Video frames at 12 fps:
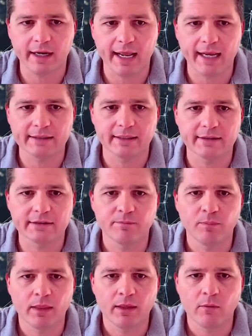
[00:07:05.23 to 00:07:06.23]
internet
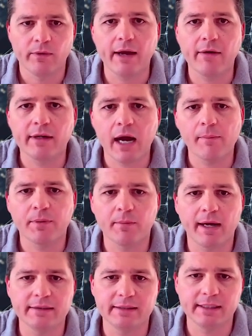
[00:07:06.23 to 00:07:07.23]
access without
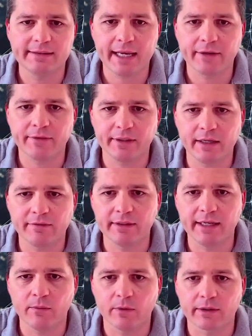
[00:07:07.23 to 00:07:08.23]
compromising the integrity of the
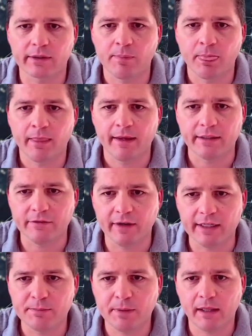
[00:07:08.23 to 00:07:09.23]
network and
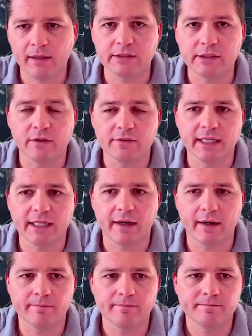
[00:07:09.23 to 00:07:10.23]
device policy you have
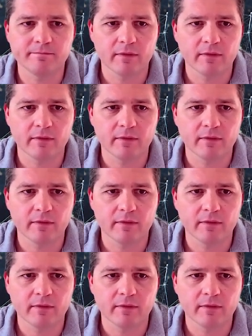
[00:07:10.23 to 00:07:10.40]
set up.